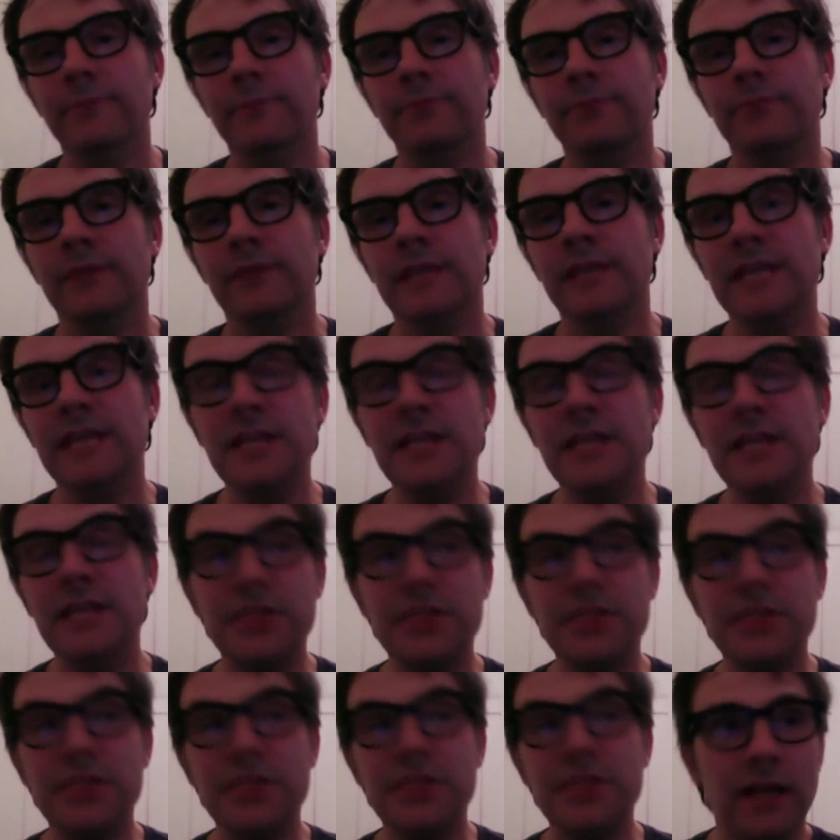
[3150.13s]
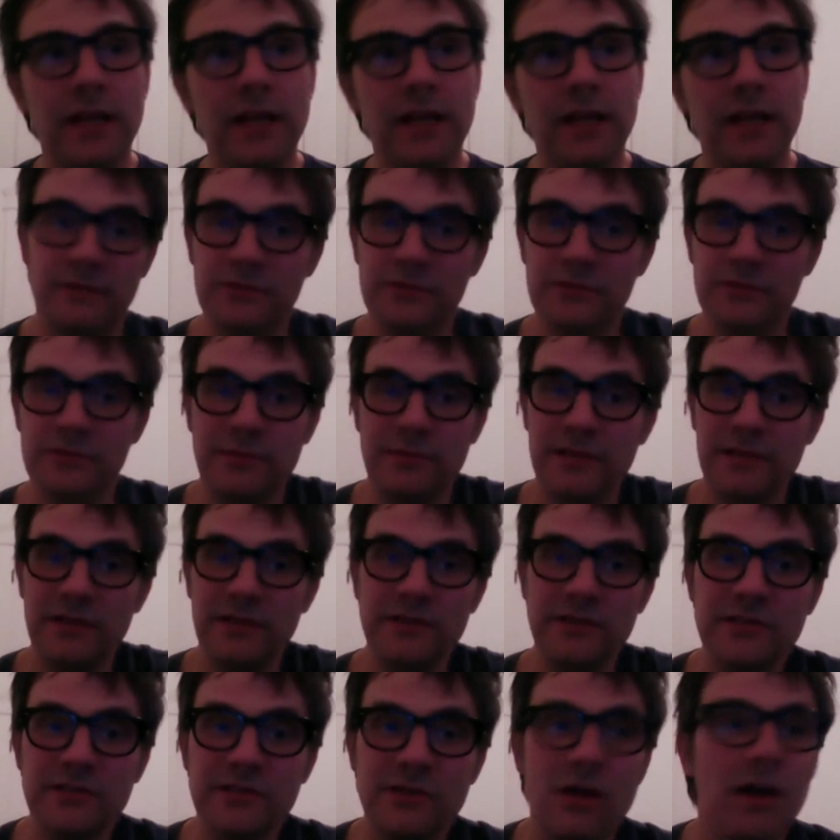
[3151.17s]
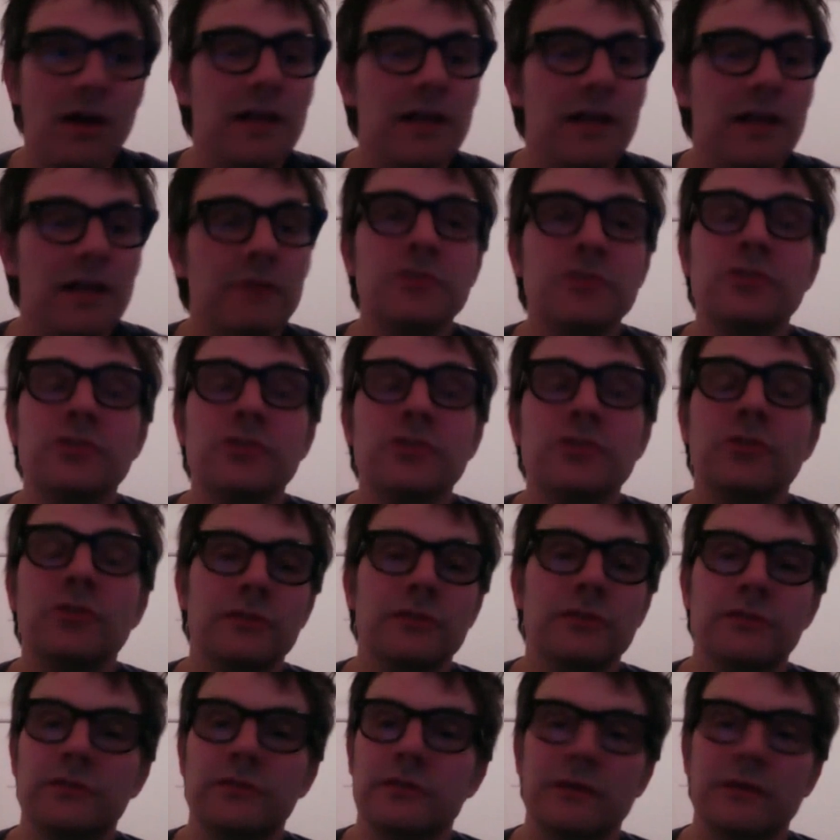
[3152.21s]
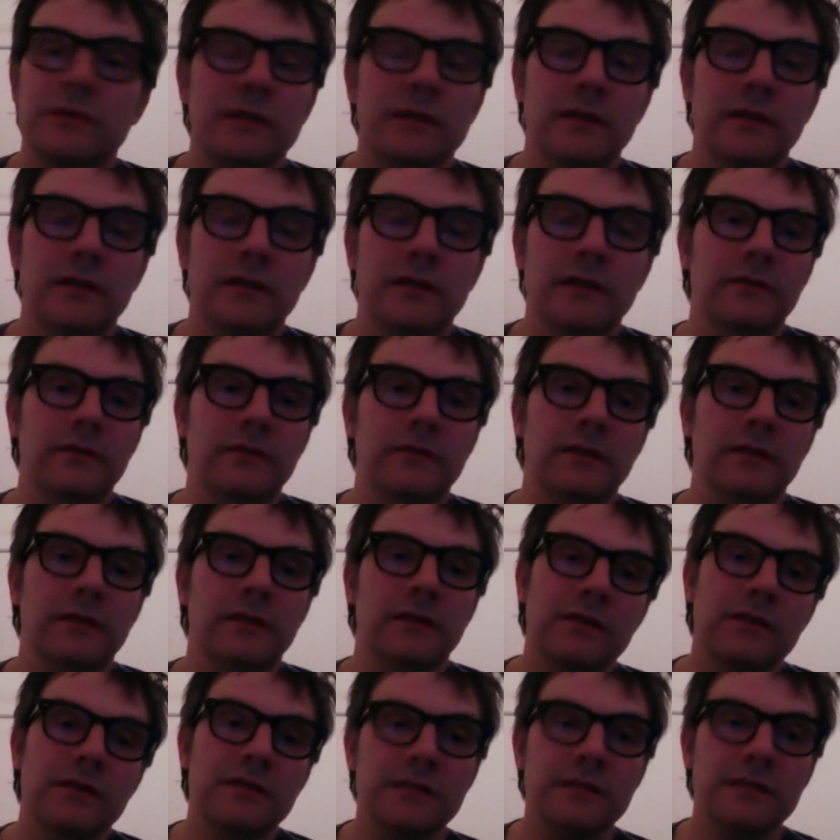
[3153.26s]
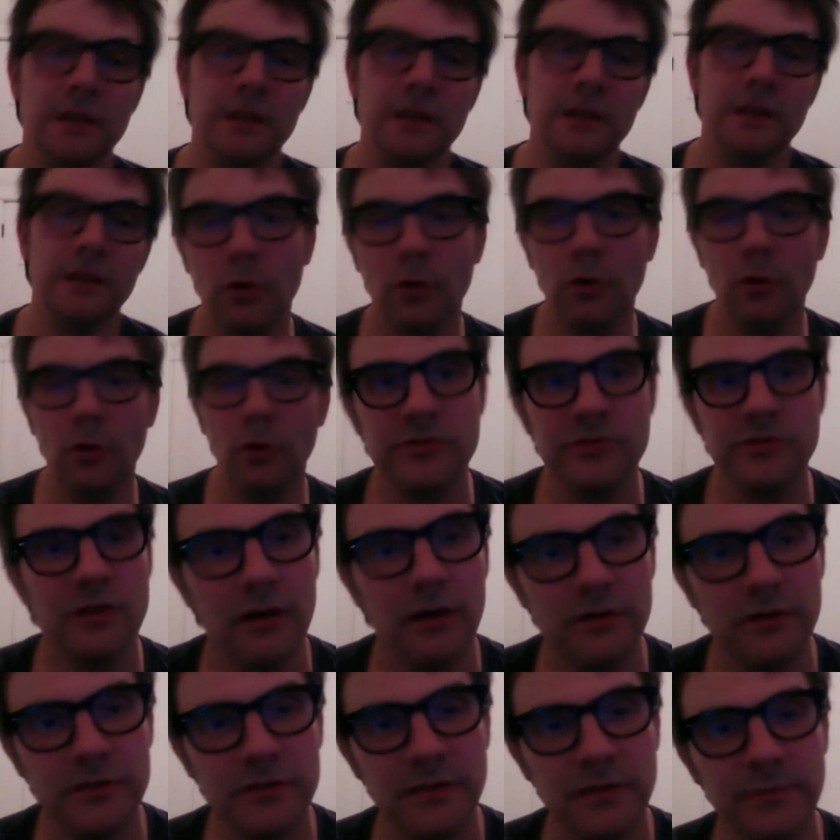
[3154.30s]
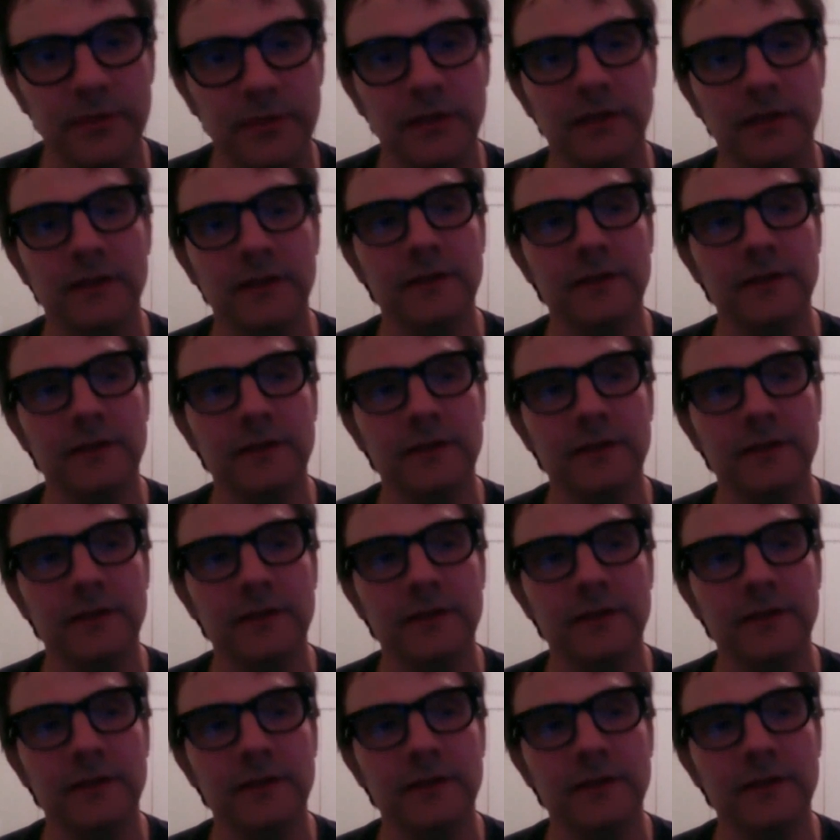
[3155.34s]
he thought it was somebody else's song. He was sure it was, a Cole Porter song or something.